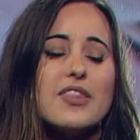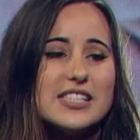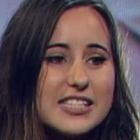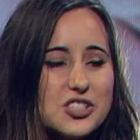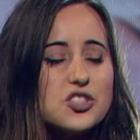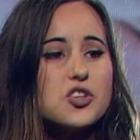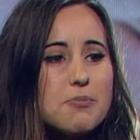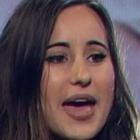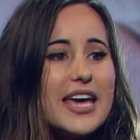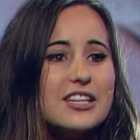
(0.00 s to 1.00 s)
the decisions
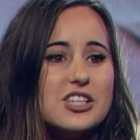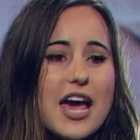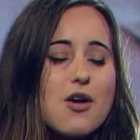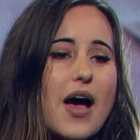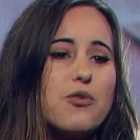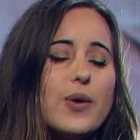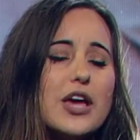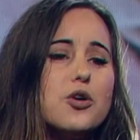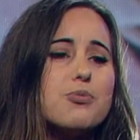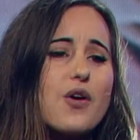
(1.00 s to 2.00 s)
you're making today around
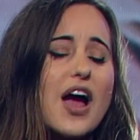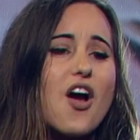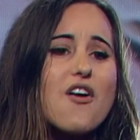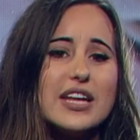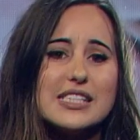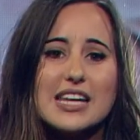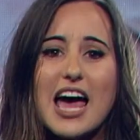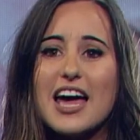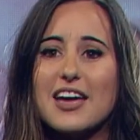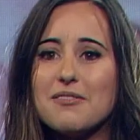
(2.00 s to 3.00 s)
where your priorities
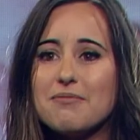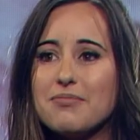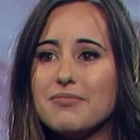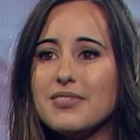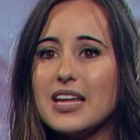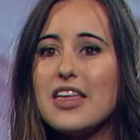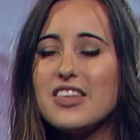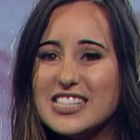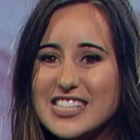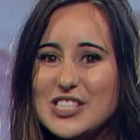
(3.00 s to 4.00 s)
lie,
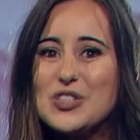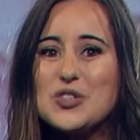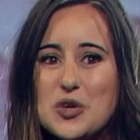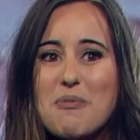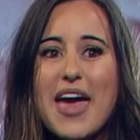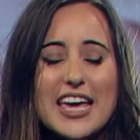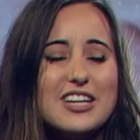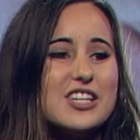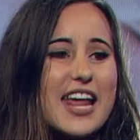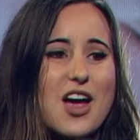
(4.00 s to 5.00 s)
the decisions you're
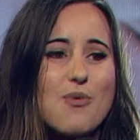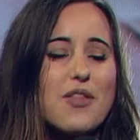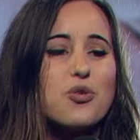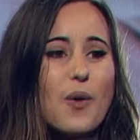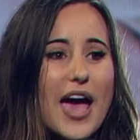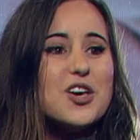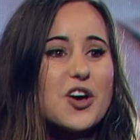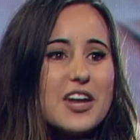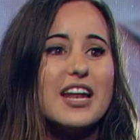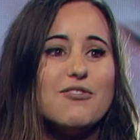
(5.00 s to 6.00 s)
making today around the way
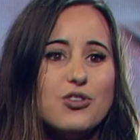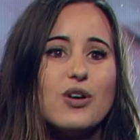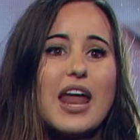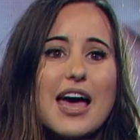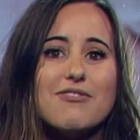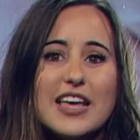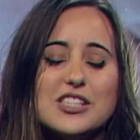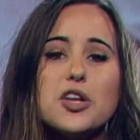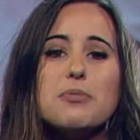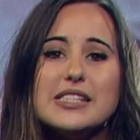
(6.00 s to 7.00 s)
you're going to live your life,
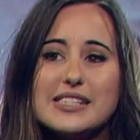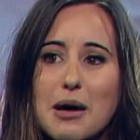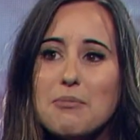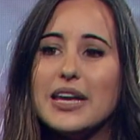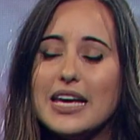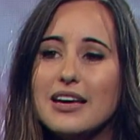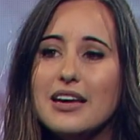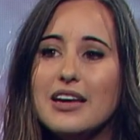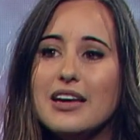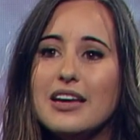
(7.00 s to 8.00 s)
there's going to be somebody
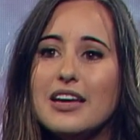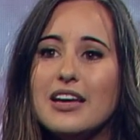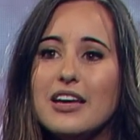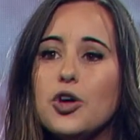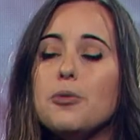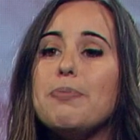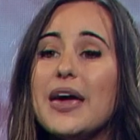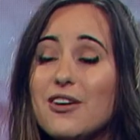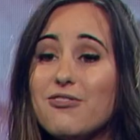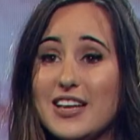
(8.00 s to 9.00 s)
who
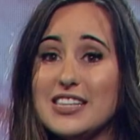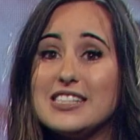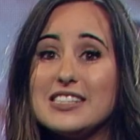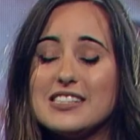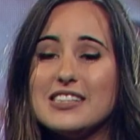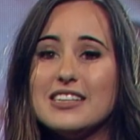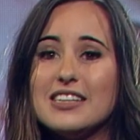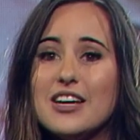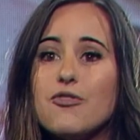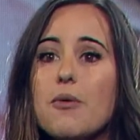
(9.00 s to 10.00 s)
benefits
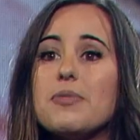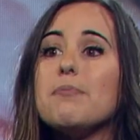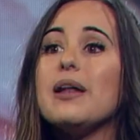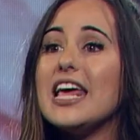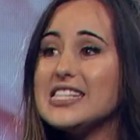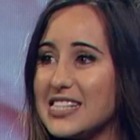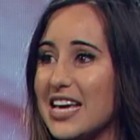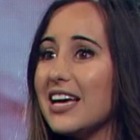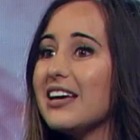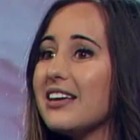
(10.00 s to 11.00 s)
from the
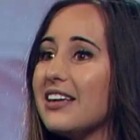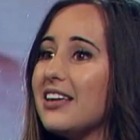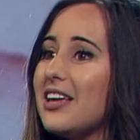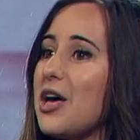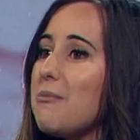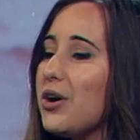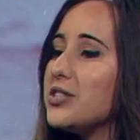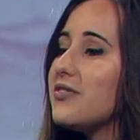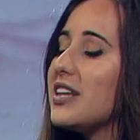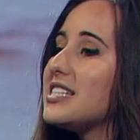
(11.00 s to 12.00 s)
blessing
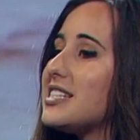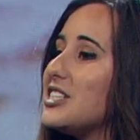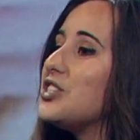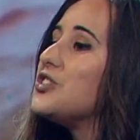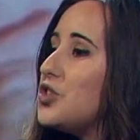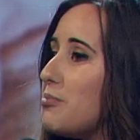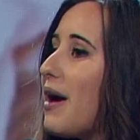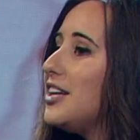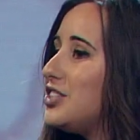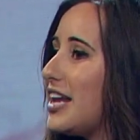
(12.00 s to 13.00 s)
because of the decisions you
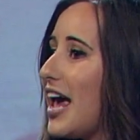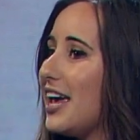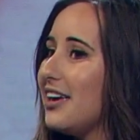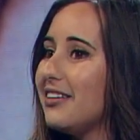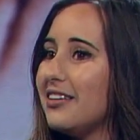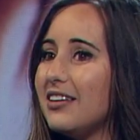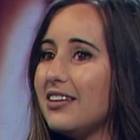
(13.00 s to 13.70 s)
made today.